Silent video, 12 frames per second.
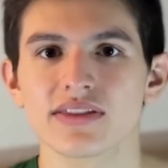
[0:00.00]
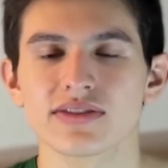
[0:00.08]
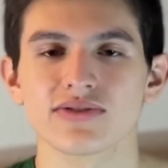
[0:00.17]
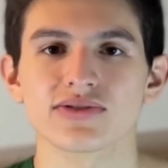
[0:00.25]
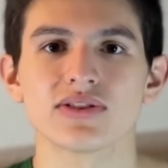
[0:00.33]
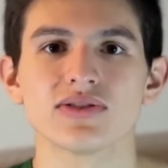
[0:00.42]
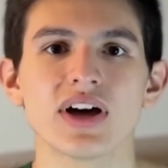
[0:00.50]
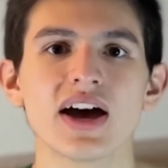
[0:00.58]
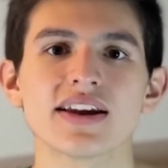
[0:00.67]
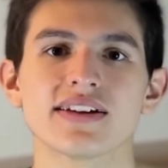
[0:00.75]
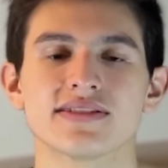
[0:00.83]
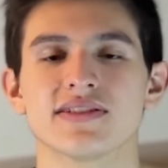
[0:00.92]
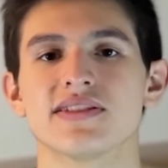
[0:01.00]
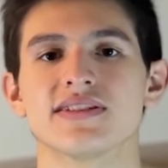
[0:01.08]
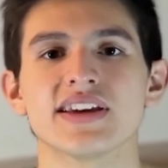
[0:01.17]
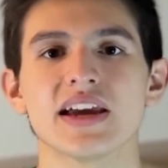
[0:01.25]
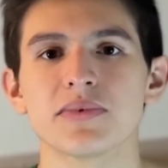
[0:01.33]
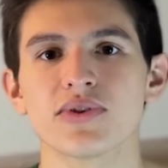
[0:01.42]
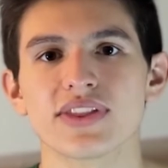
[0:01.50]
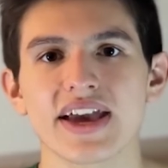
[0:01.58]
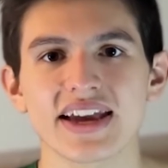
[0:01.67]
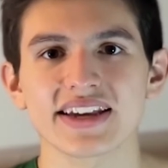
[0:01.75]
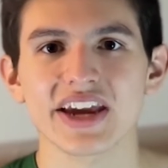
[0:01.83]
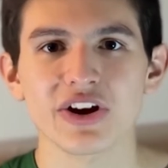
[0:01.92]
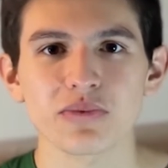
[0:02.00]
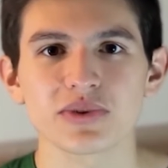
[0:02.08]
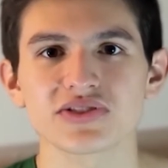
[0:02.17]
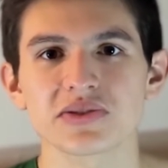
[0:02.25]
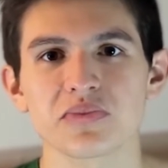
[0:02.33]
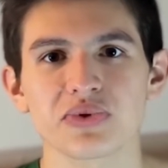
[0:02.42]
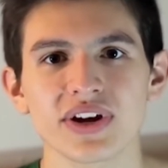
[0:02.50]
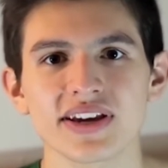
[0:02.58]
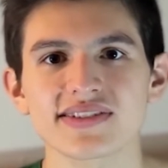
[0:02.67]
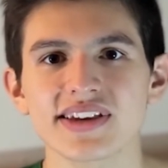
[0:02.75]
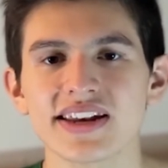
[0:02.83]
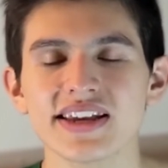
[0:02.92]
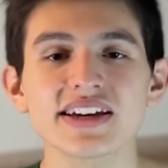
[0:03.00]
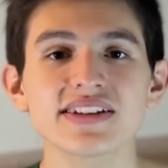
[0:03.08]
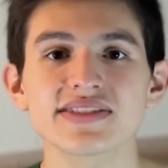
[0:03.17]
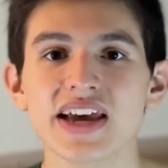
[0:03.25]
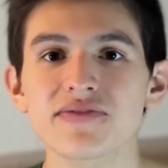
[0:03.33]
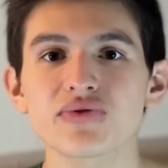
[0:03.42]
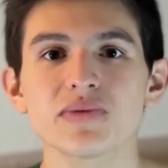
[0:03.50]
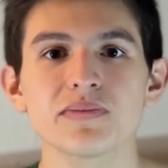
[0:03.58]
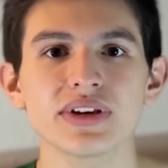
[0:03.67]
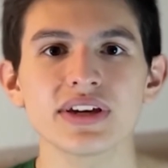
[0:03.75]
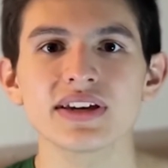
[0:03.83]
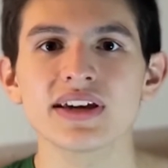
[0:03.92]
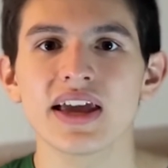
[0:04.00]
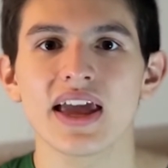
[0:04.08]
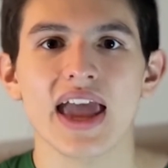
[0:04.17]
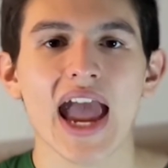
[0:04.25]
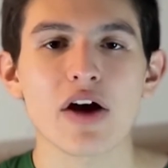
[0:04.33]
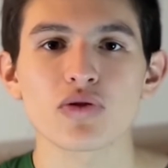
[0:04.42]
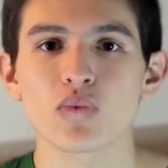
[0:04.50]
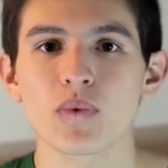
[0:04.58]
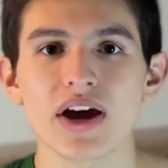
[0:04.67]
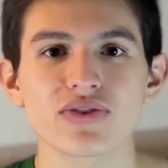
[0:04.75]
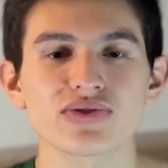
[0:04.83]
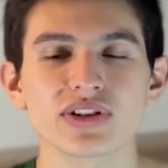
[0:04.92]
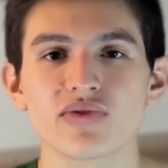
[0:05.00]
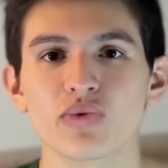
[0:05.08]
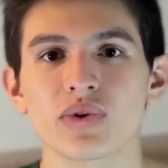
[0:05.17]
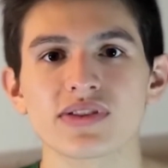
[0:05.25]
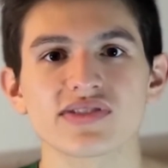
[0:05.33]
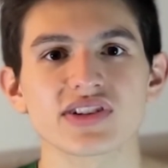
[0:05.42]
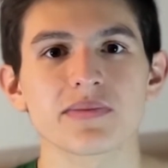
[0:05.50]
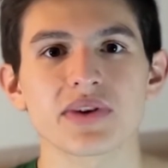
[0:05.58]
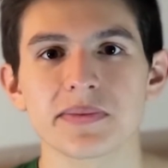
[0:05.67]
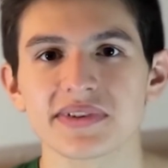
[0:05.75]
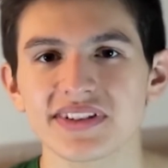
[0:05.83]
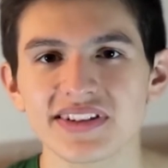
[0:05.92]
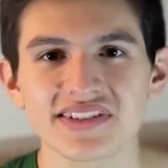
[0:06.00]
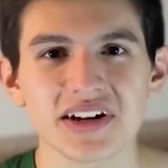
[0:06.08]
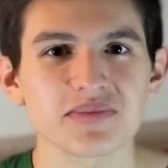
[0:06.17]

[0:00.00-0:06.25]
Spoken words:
There's a lot to the table that Garrett Wilson brings, and he could definitely be our wide receiver 1 this upcoming season.